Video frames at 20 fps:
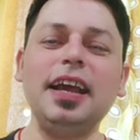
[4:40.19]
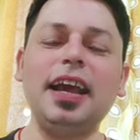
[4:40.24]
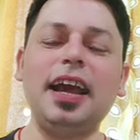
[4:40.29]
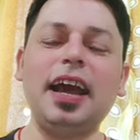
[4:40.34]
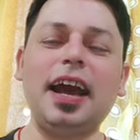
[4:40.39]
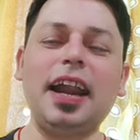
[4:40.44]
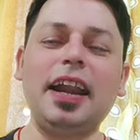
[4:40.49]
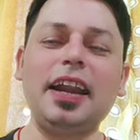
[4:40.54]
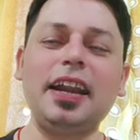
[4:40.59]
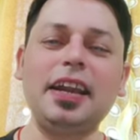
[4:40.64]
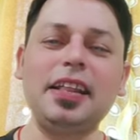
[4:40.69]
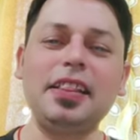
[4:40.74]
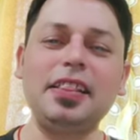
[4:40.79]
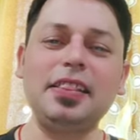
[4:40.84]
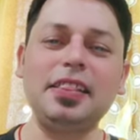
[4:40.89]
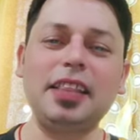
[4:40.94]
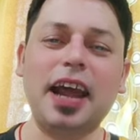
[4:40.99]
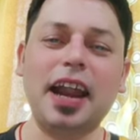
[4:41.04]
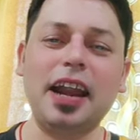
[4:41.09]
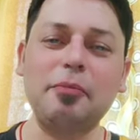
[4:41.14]
And
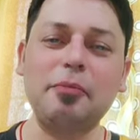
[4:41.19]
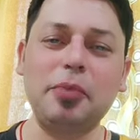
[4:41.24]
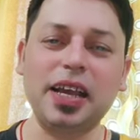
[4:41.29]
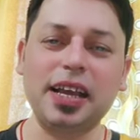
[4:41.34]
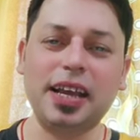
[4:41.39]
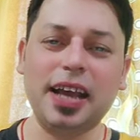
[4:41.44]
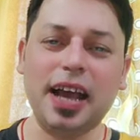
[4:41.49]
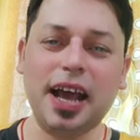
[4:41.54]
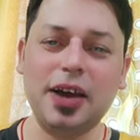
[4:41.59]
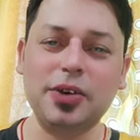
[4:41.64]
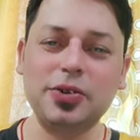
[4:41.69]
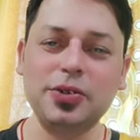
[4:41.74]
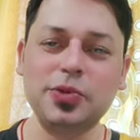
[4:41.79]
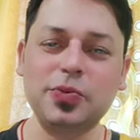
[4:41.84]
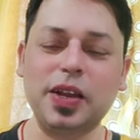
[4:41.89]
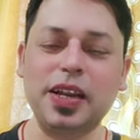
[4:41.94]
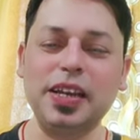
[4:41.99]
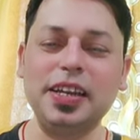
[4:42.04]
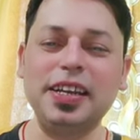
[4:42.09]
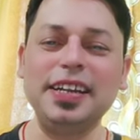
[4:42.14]
in that big house,
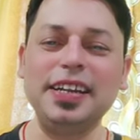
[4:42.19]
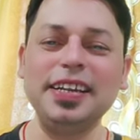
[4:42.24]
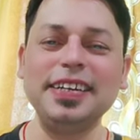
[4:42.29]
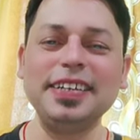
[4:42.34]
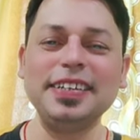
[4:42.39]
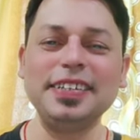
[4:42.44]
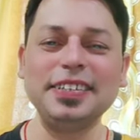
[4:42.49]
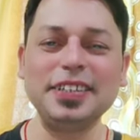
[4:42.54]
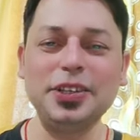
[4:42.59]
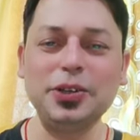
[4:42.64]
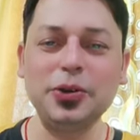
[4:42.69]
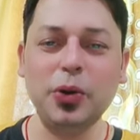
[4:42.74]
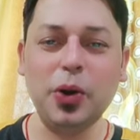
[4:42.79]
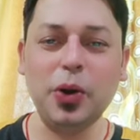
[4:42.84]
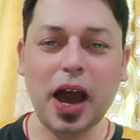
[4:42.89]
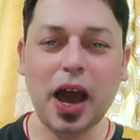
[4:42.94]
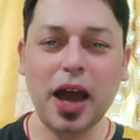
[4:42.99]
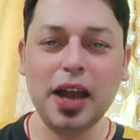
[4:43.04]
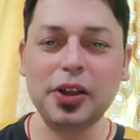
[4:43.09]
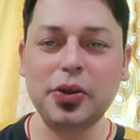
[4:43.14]
when
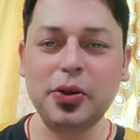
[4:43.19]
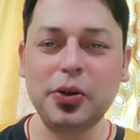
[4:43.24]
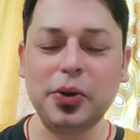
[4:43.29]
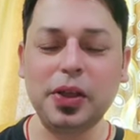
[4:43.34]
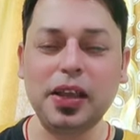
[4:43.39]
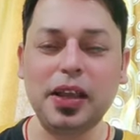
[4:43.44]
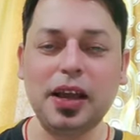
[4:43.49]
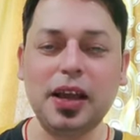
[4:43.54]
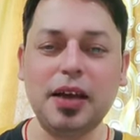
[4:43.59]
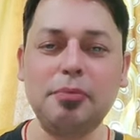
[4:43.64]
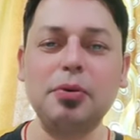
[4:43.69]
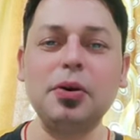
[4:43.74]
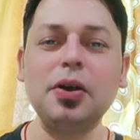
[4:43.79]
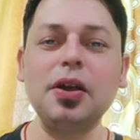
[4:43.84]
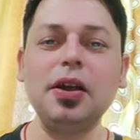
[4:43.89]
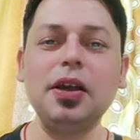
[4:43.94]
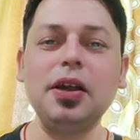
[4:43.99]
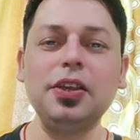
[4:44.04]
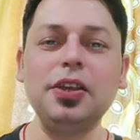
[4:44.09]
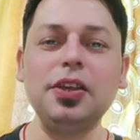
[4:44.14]
you are growing up,
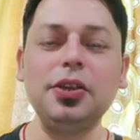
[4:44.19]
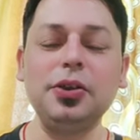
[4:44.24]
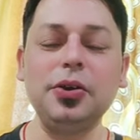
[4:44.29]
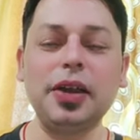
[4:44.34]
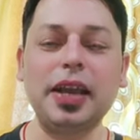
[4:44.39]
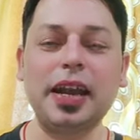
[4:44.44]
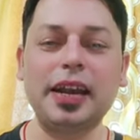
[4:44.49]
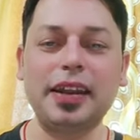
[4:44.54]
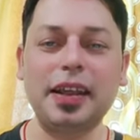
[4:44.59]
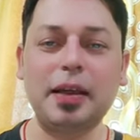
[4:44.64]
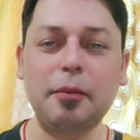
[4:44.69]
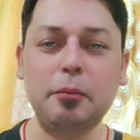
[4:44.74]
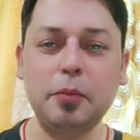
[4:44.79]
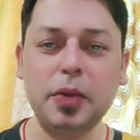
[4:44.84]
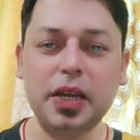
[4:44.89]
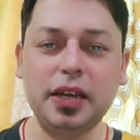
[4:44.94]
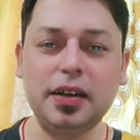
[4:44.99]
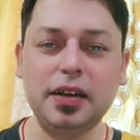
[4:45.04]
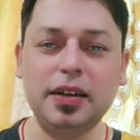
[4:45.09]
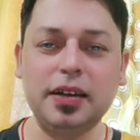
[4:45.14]
you're getting
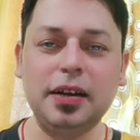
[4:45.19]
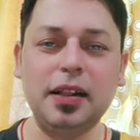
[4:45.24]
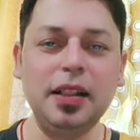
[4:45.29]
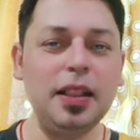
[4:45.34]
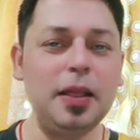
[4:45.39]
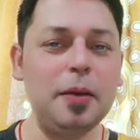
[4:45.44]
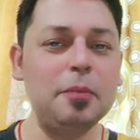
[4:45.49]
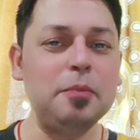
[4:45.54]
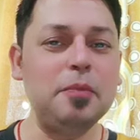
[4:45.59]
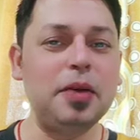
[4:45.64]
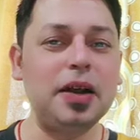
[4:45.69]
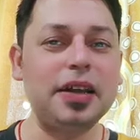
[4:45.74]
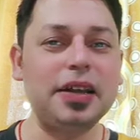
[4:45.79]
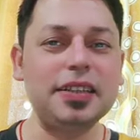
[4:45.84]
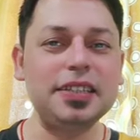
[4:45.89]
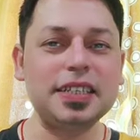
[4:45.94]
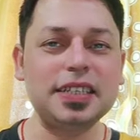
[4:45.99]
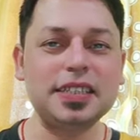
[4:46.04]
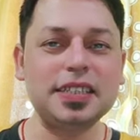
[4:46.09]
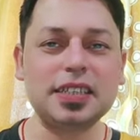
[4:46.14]
bigger.
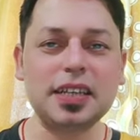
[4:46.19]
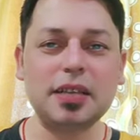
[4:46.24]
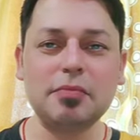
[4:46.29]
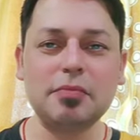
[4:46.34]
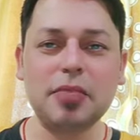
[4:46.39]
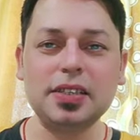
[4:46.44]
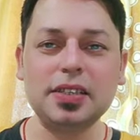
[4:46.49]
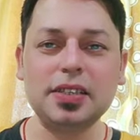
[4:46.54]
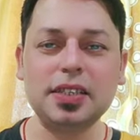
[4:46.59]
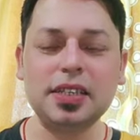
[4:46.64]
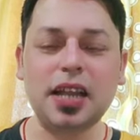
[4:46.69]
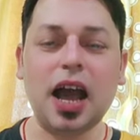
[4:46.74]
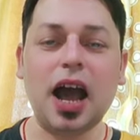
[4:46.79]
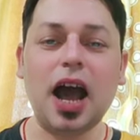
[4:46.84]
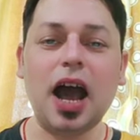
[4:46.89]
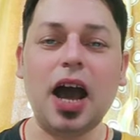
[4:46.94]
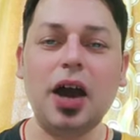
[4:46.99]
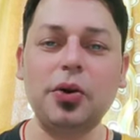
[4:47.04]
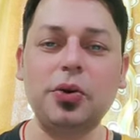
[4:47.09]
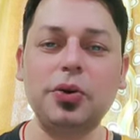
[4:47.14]
But just imagine
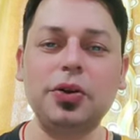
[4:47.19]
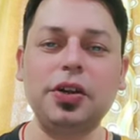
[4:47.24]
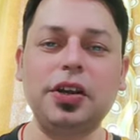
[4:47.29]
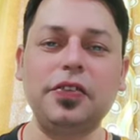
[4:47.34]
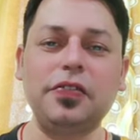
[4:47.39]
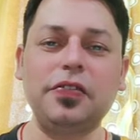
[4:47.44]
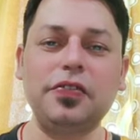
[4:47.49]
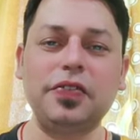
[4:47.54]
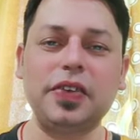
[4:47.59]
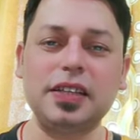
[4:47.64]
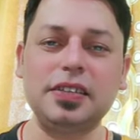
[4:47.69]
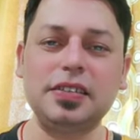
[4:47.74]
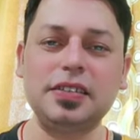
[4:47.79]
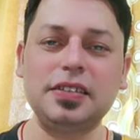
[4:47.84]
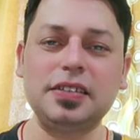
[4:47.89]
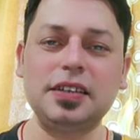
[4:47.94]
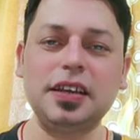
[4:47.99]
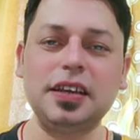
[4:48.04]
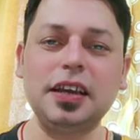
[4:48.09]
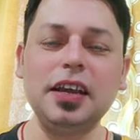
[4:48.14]
how different,
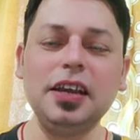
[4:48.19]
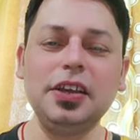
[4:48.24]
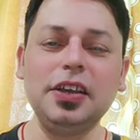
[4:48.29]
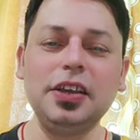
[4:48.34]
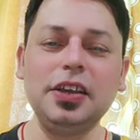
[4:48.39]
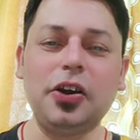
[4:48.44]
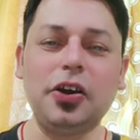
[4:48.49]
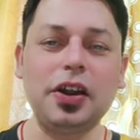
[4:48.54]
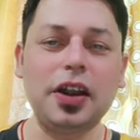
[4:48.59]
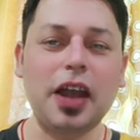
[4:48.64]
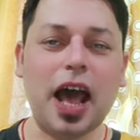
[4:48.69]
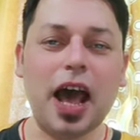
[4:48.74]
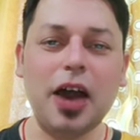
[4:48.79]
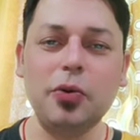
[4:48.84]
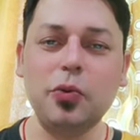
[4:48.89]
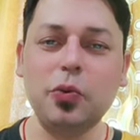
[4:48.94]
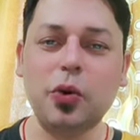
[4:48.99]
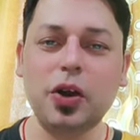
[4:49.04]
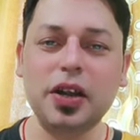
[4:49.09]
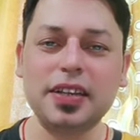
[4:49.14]
or how,
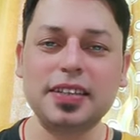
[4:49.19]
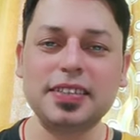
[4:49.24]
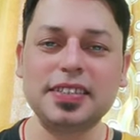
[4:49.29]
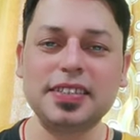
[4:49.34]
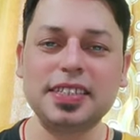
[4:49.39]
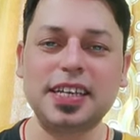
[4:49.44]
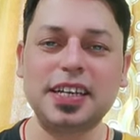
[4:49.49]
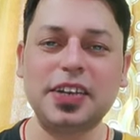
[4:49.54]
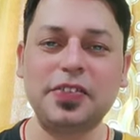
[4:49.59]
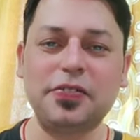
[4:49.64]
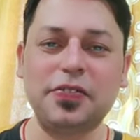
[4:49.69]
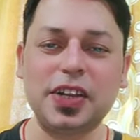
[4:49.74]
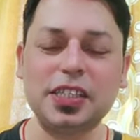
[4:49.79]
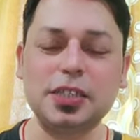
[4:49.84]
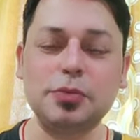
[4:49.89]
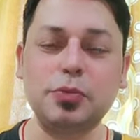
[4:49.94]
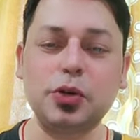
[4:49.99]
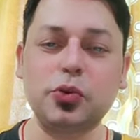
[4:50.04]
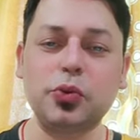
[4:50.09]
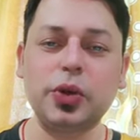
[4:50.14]
what is the
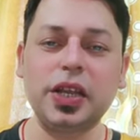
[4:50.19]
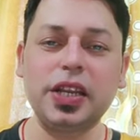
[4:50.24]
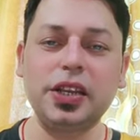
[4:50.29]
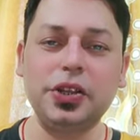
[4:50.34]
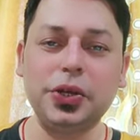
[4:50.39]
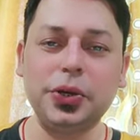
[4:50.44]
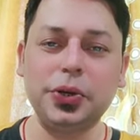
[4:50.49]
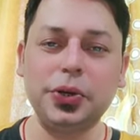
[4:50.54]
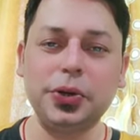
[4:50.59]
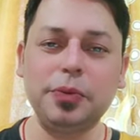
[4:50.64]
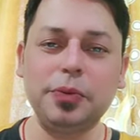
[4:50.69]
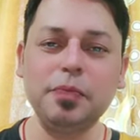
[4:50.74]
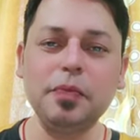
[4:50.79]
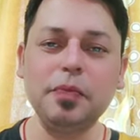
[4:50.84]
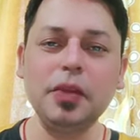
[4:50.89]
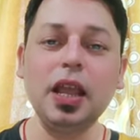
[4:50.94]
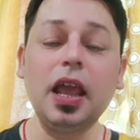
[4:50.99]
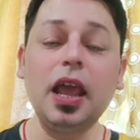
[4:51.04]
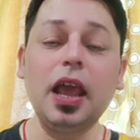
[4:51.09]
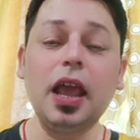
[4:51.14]
difference between you
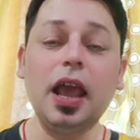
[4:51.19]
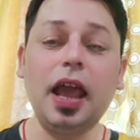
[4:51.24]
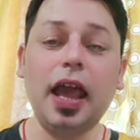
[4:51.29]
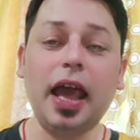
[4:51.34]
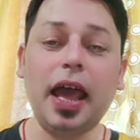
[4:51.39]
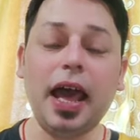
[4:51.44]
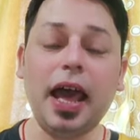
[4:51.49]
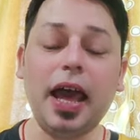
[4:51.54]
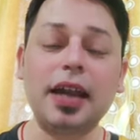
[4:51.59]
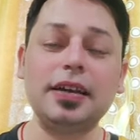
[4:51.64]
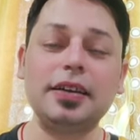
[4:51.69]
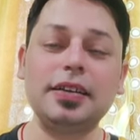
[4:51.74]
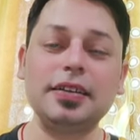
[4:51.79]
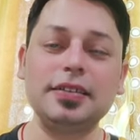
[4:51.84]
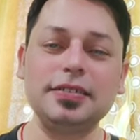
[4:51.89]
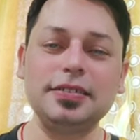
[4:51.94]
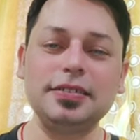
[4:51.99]
and